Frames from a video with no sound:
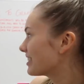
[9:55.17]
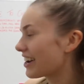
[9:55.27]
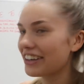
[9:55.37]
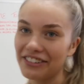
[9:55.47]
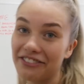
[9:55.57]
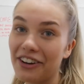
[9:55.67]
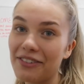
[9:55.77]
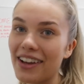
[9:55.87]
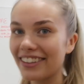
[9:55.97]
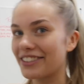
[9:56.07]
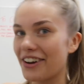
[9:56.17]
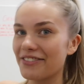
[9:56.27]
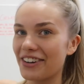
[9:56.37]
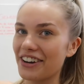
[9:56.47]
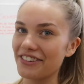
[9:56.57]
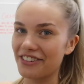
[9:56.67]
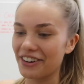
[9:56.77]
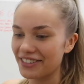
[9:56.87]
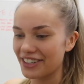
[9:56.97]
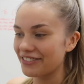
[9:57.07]
said I can film it, so I'm gonna
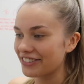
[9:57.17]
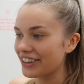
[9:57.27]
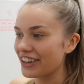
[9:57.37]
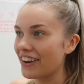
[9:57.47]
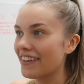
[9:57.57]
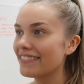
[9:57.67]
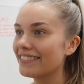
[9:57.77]
film some for you.